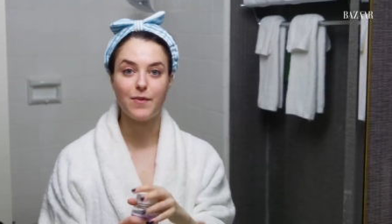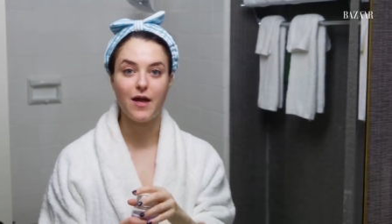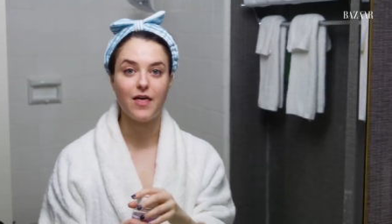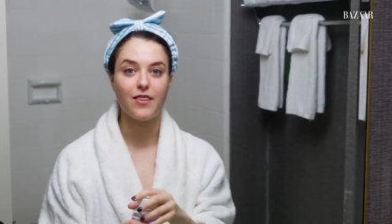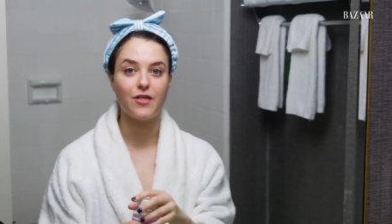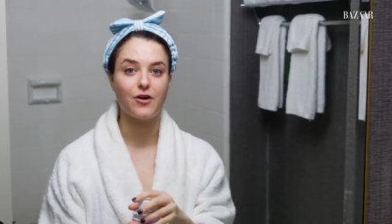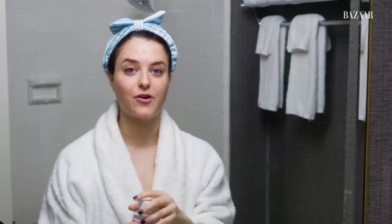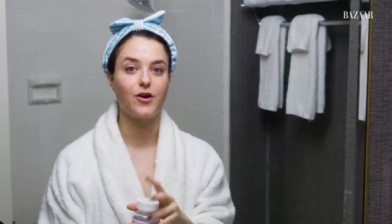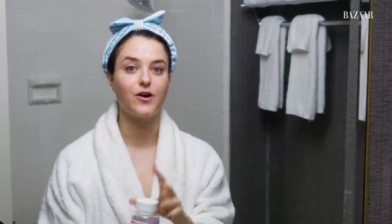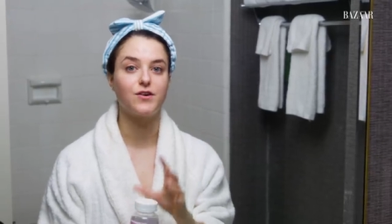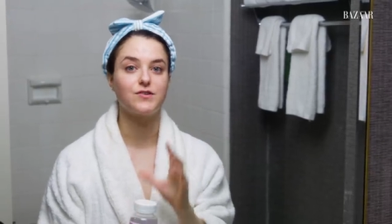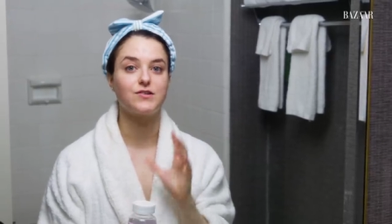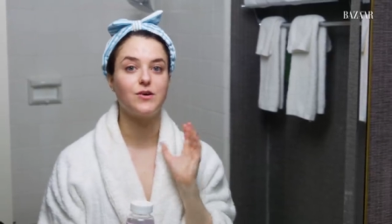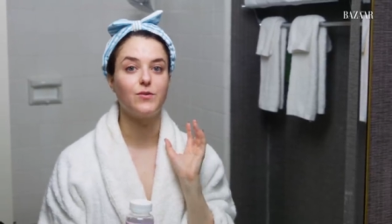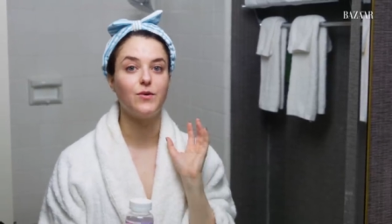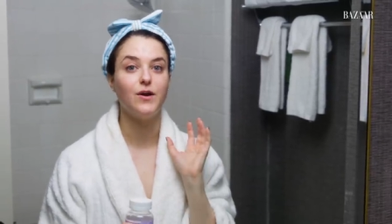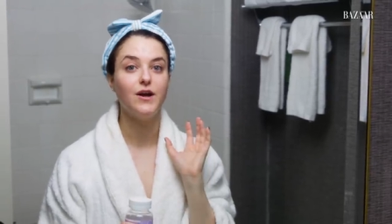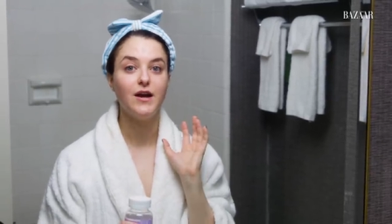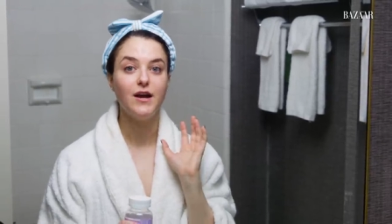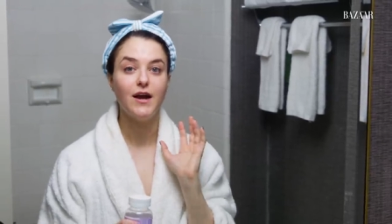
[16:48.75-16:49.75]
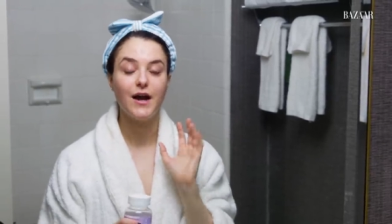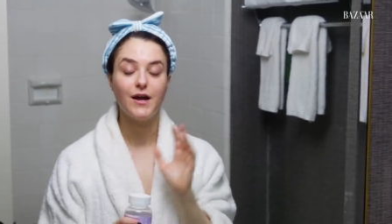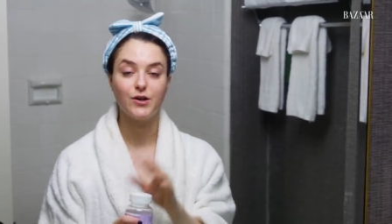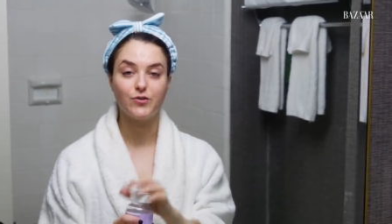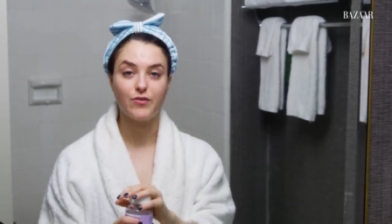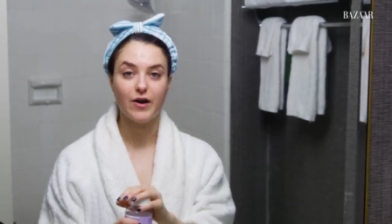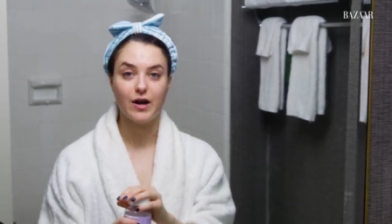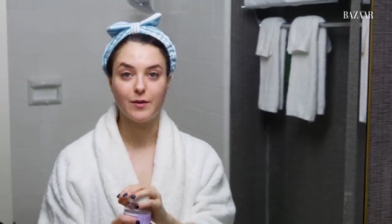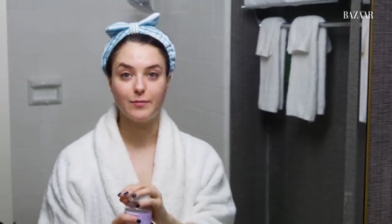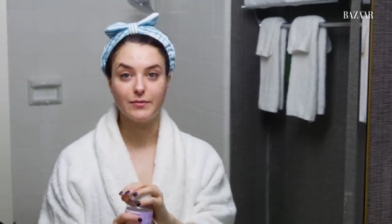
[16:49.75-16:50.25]
And they're also
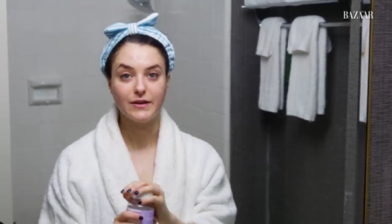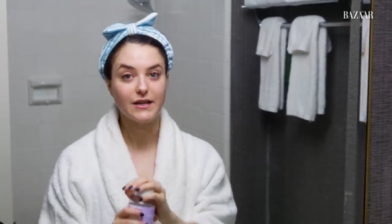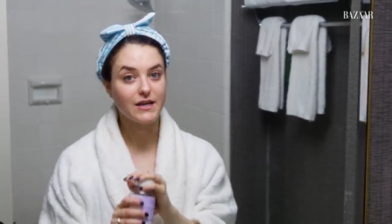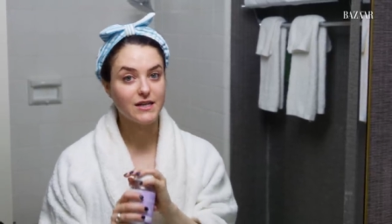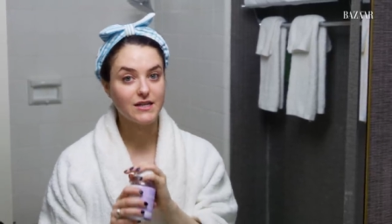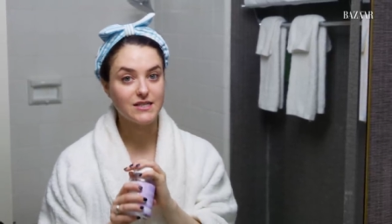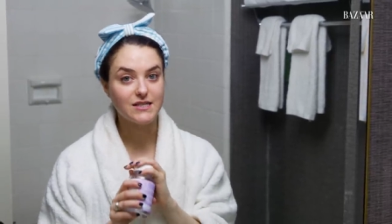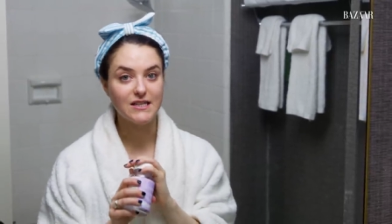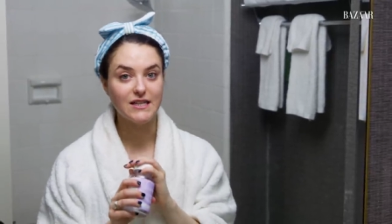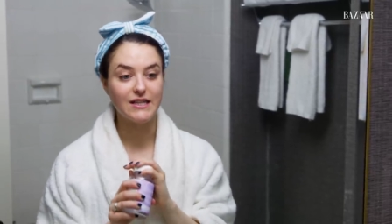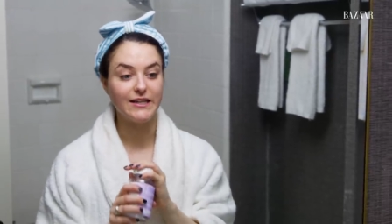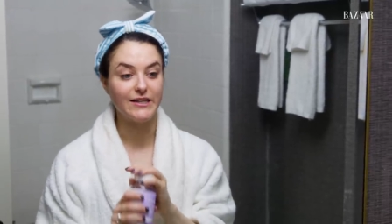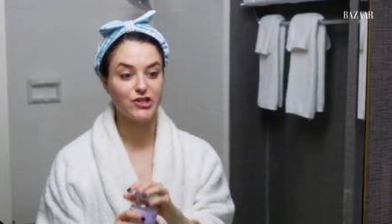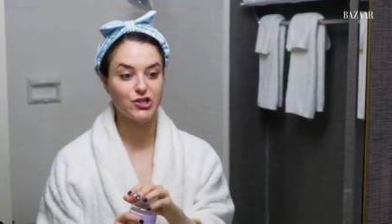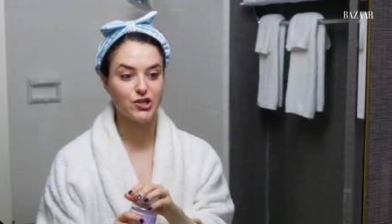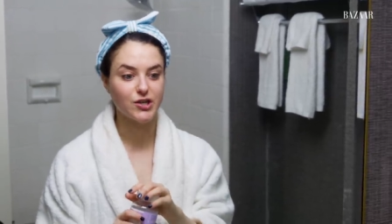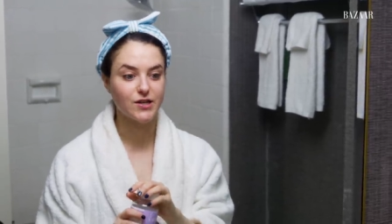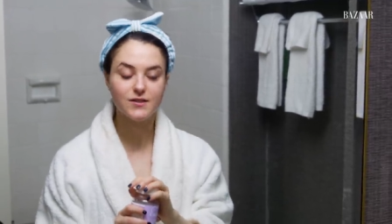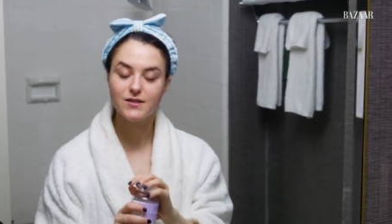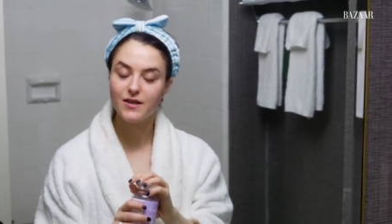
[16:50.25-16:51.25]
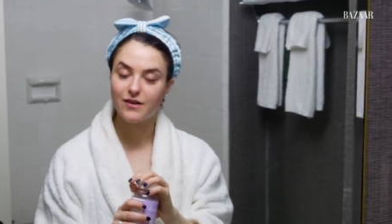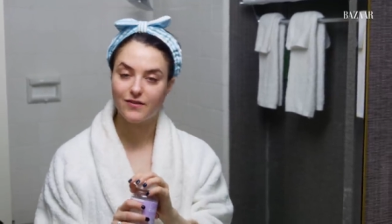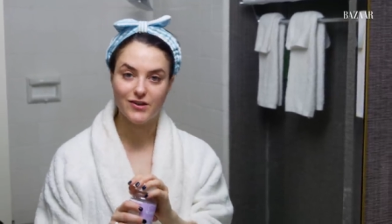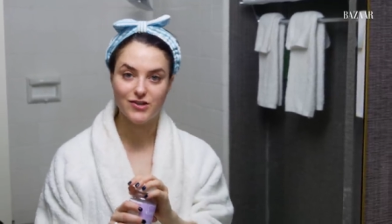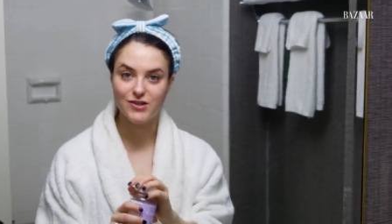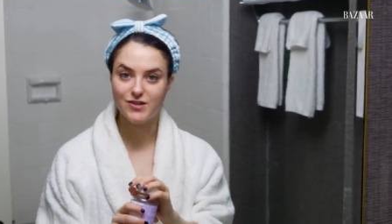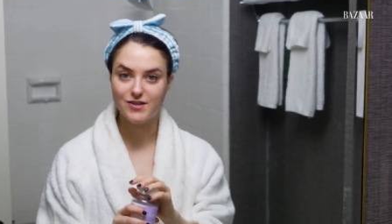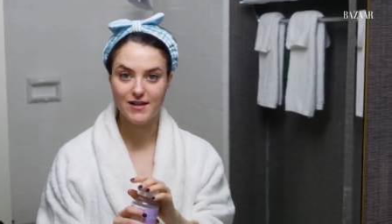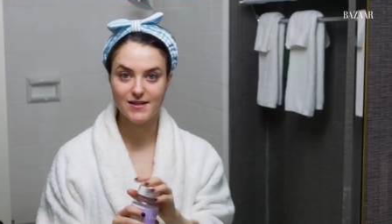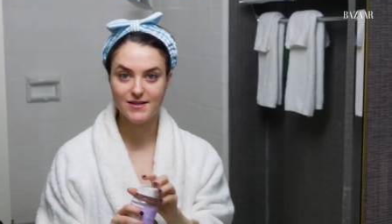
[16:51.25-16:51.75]
incredibly delicious. Like, they
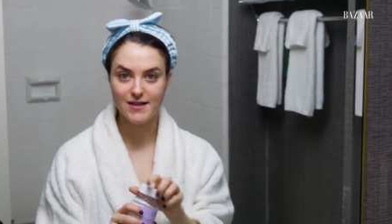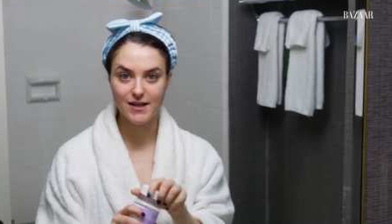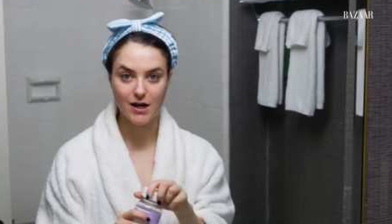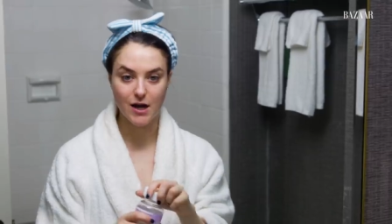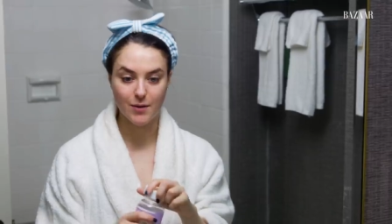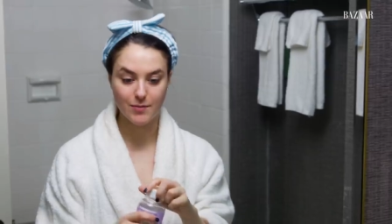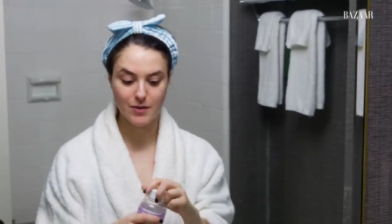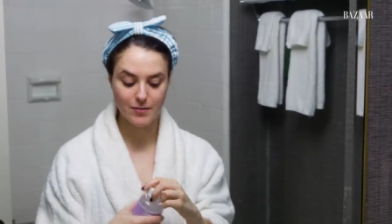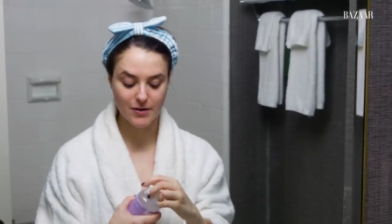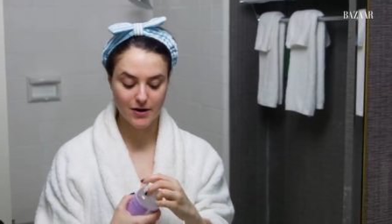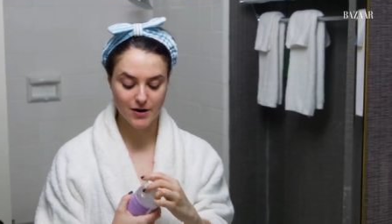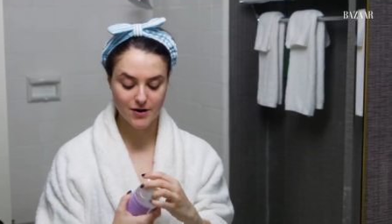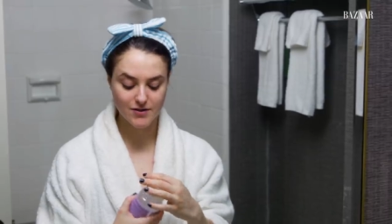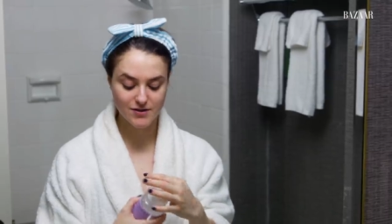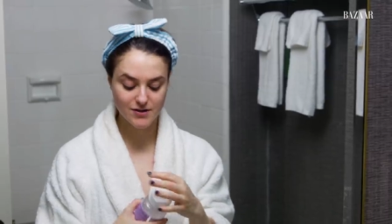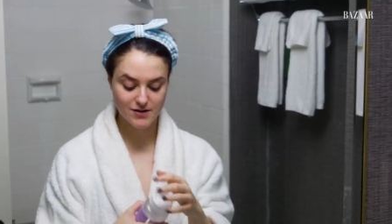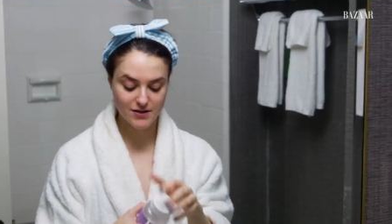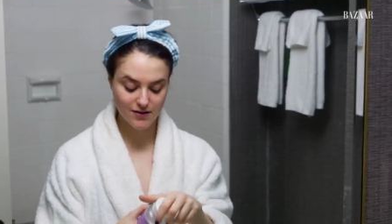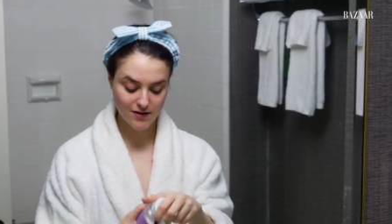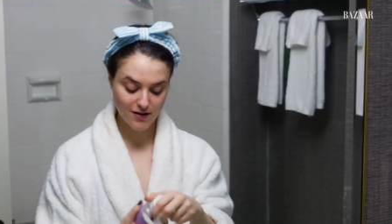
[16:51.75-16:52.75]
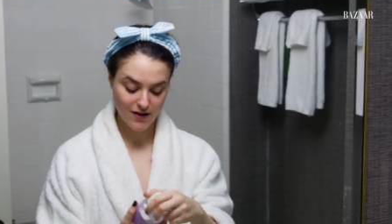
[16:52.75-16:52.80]
just taste like gummy bears.